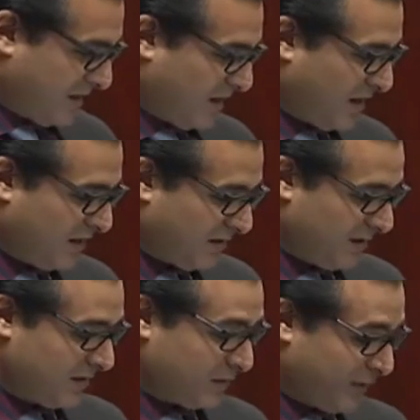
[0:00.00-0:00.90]

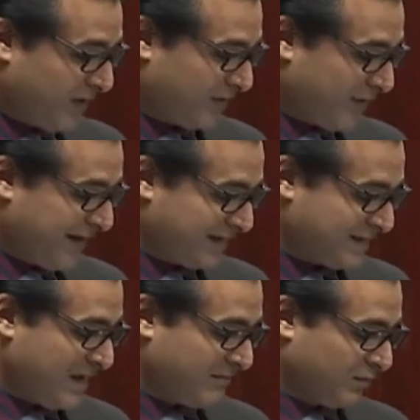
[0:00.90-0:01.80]
3 of the great
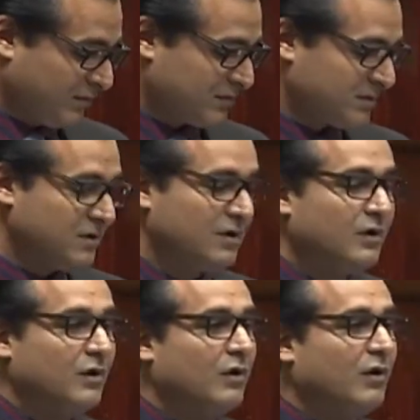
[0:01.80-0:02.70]
examples
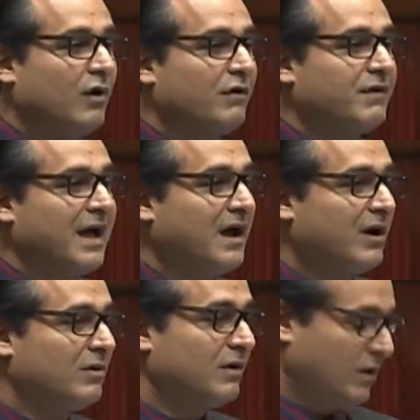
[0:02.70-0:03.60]
of
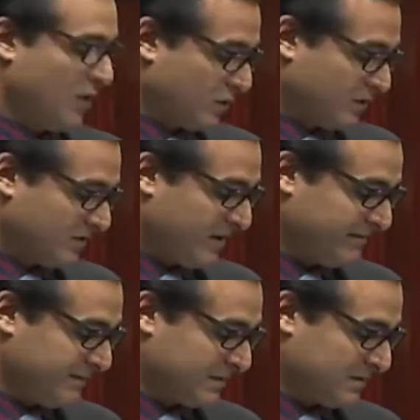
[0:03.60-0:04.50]
how local
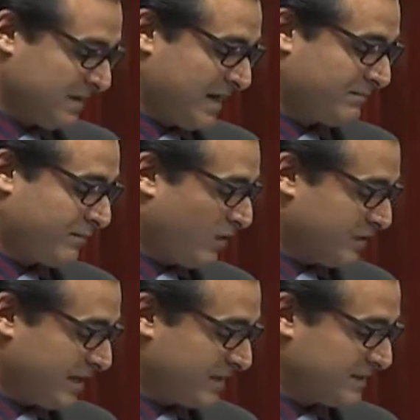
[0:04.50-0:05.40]
government-led
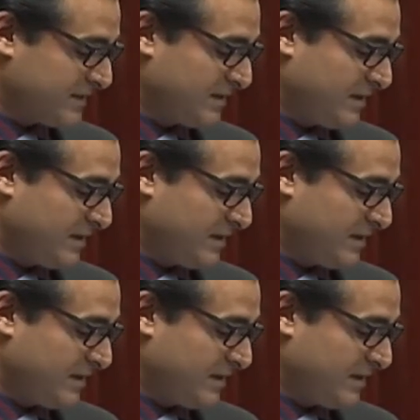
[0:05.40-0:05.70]
projects